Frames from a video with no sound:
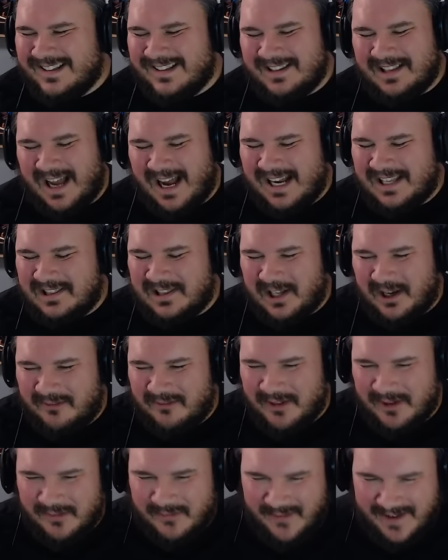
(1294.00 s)
I love
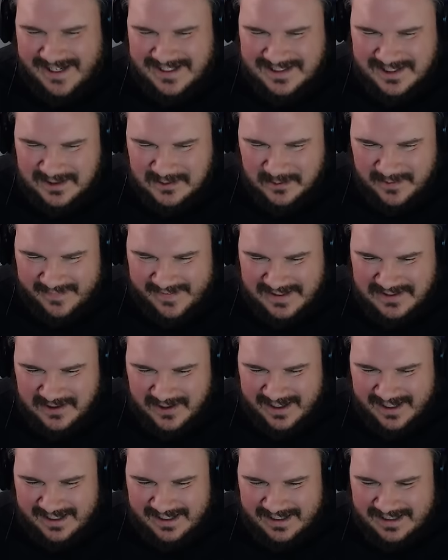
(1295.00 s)
their faces when they
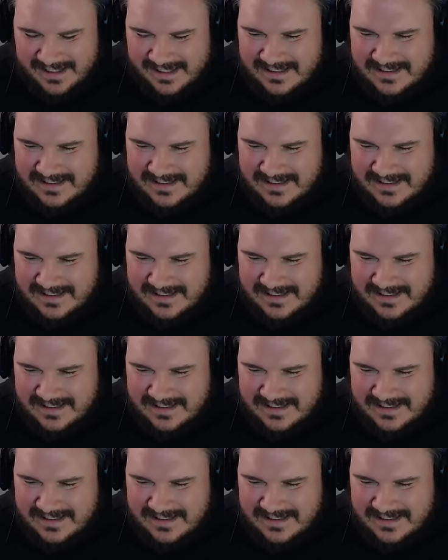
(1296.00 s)
try. Like,